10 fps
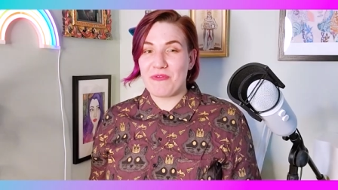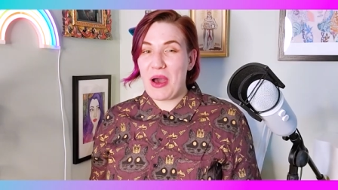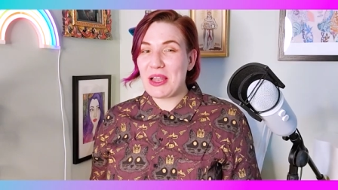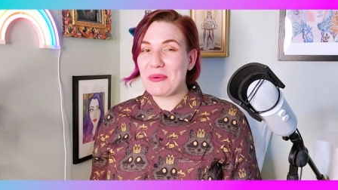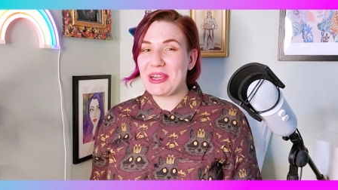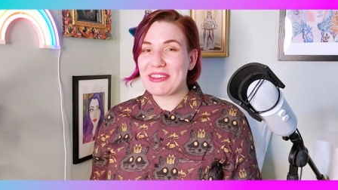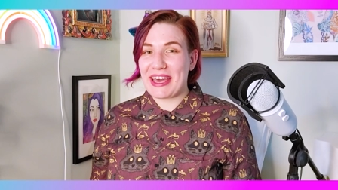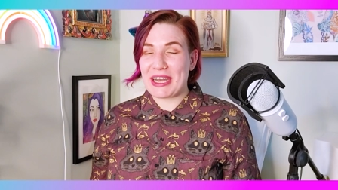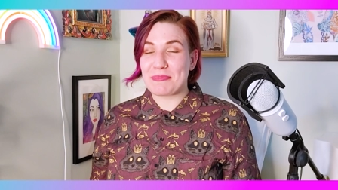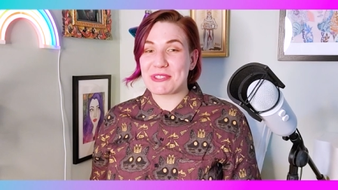Following
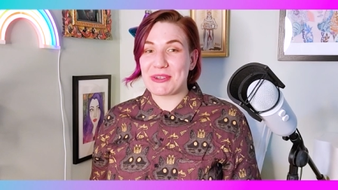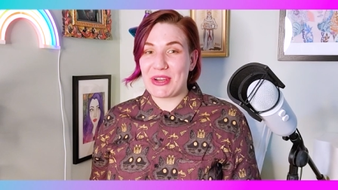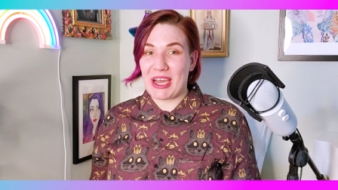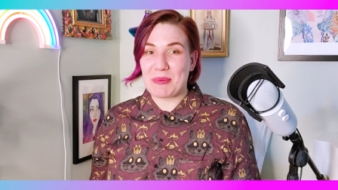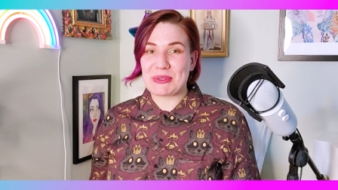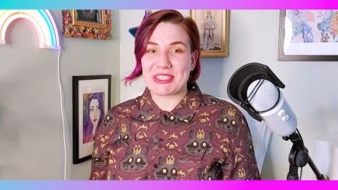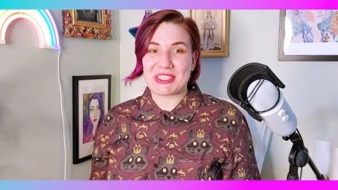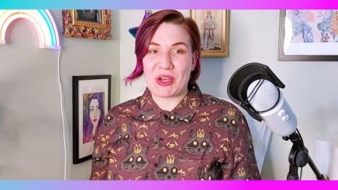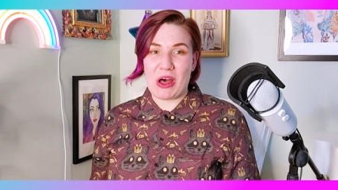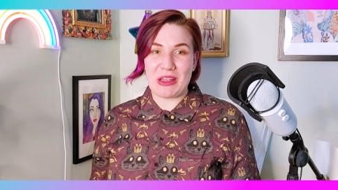that episode up was a
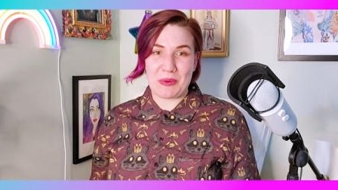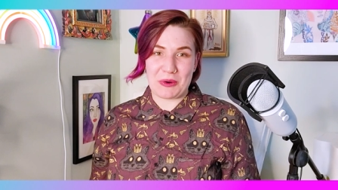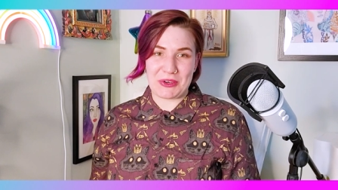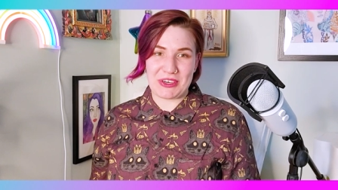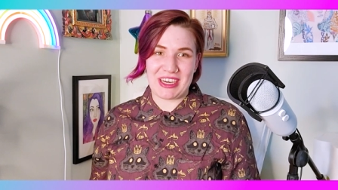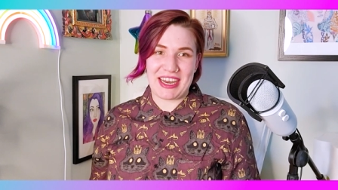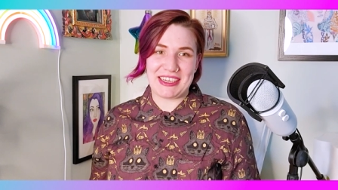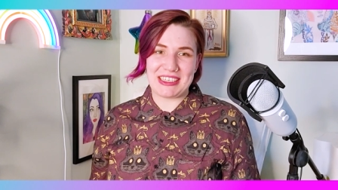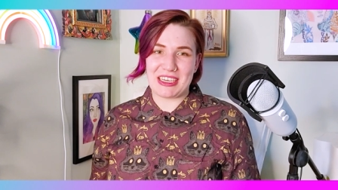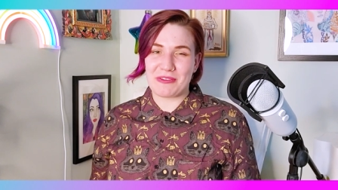tall order,
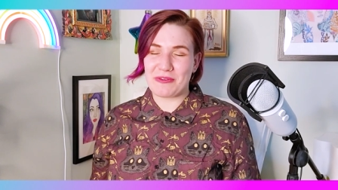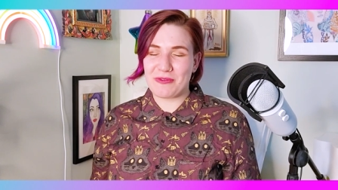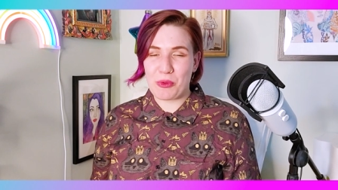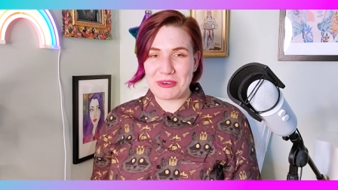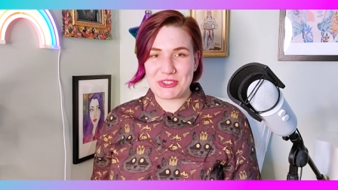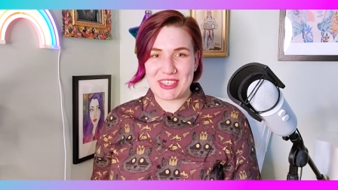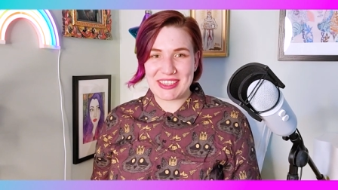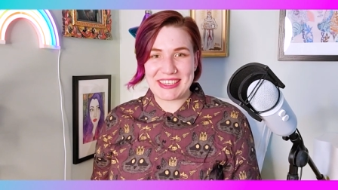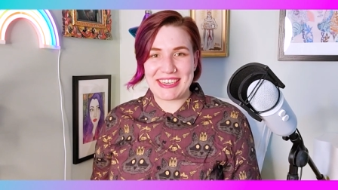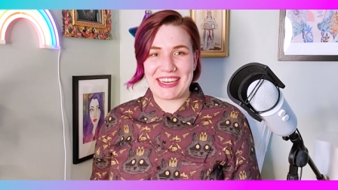and
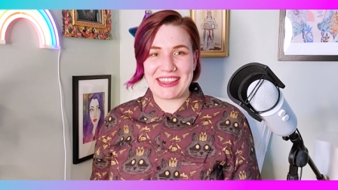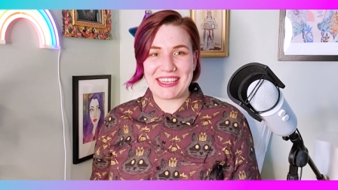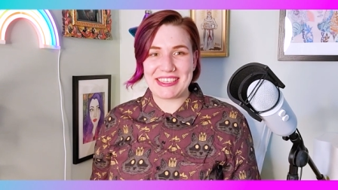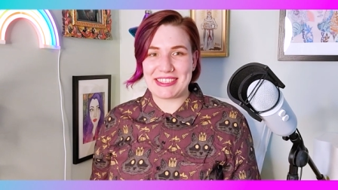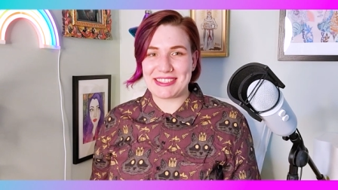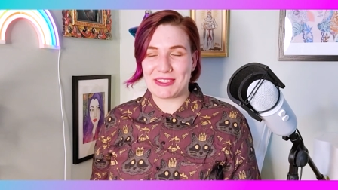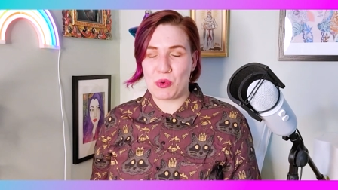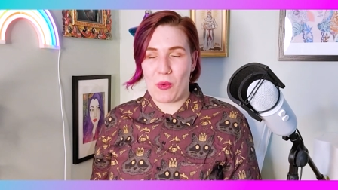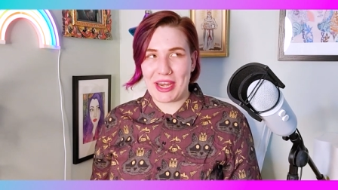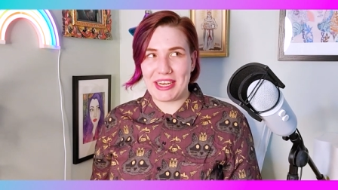unfortunately, I think it doesn't
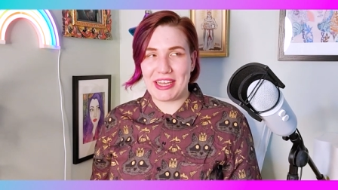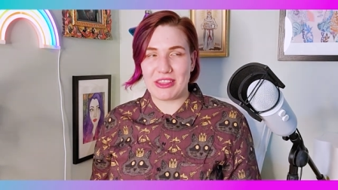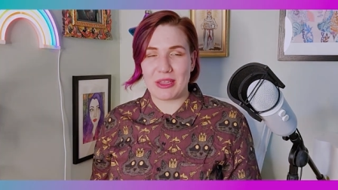quite hit